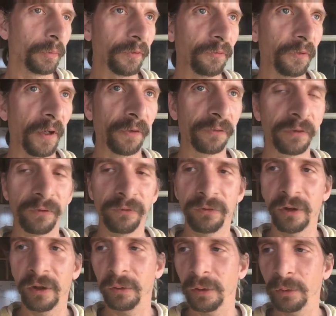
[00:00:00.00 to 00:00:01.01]
we felt
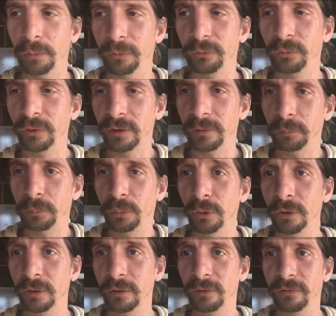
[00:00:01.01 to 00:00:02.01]
as though it was really
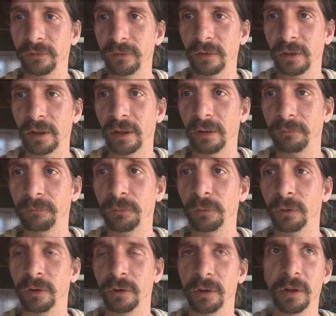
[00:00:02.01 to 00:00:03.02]
important
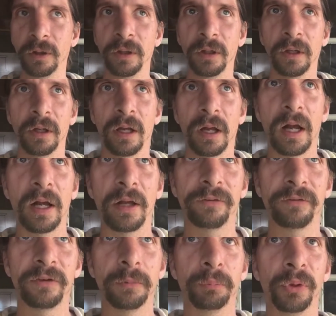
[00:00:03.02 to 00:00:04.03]
for
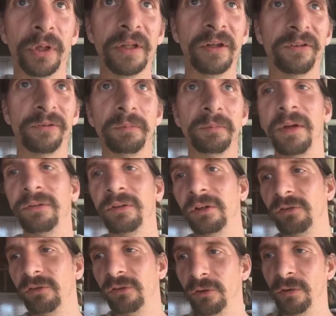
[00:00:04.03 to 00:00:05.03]
us to bring this
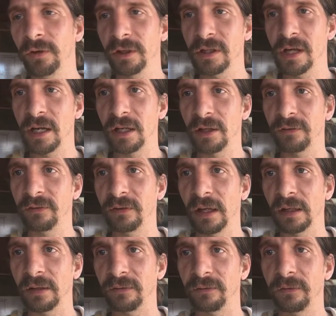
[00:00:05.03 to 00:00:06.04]
message to the United
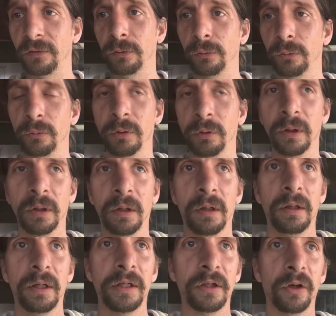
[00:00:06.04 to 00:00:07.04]
States to,
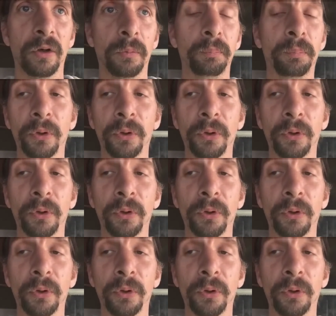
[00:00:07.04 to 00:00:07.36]
you know, build